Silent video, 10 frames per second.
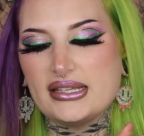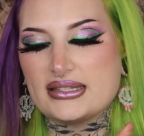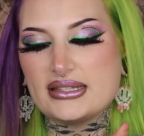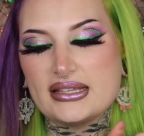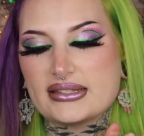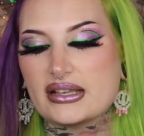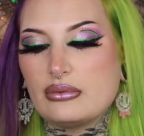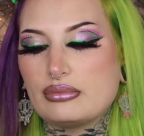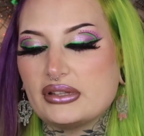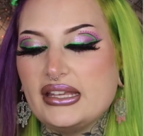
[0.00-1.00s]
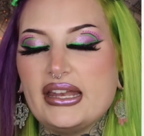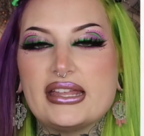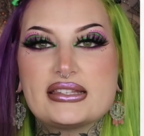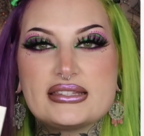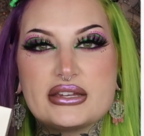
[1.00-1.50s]
is this Complete
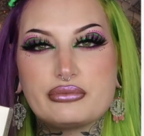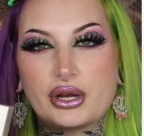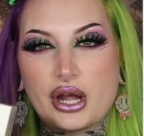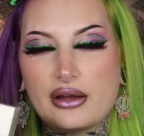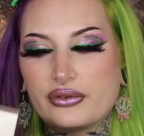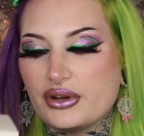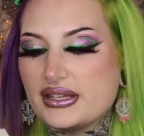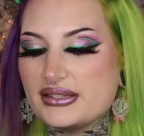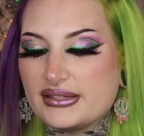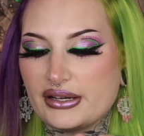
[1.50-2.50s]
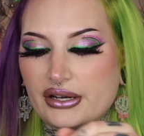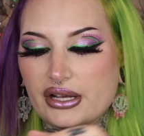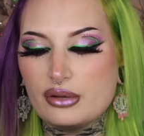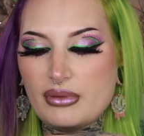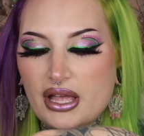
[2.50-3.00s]
Instant Recovery
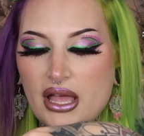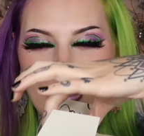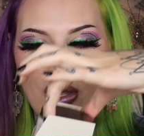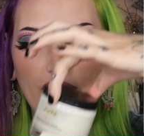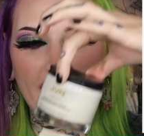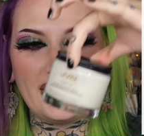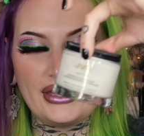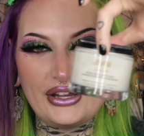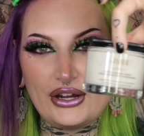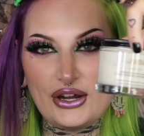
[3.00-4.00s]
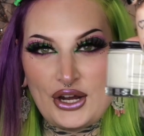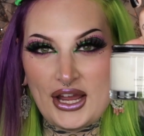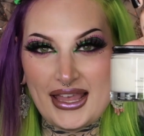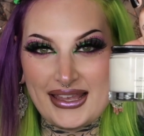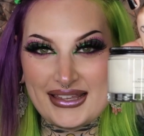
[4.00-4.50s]
Serum. So
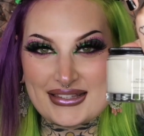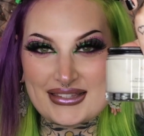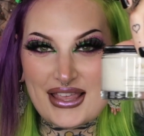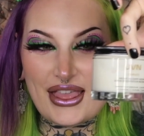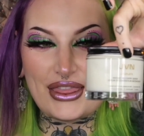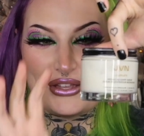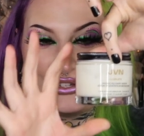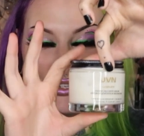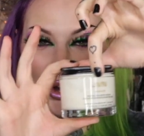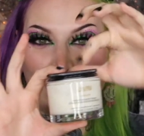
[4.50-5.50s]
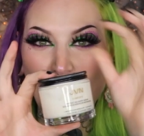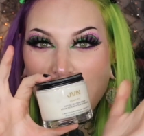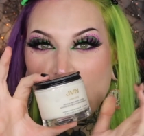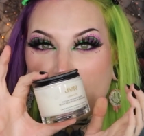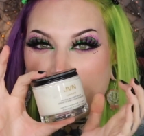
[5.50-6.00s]
here is the
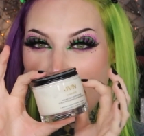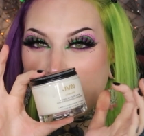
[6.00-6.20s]
jar,